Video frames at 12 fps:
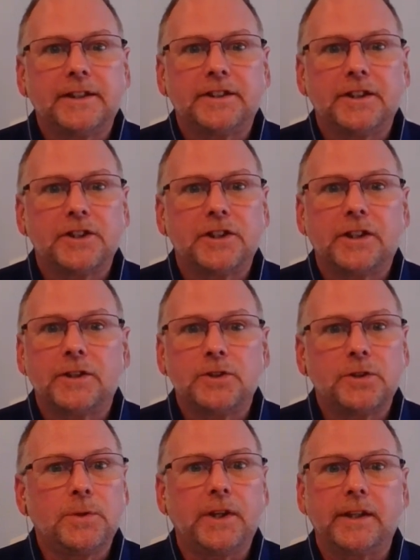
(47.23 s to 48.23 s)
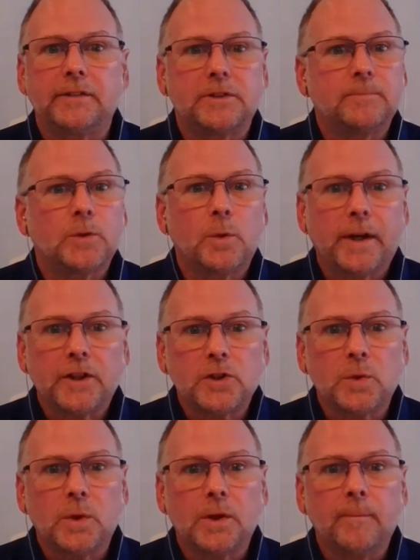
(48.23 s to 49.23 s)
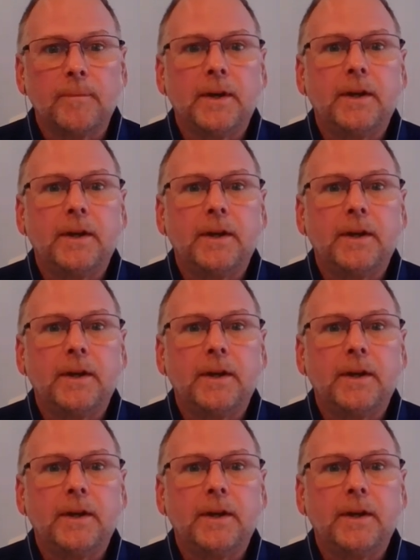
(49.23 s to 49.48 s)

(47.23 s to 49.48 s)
decision on two things: credit score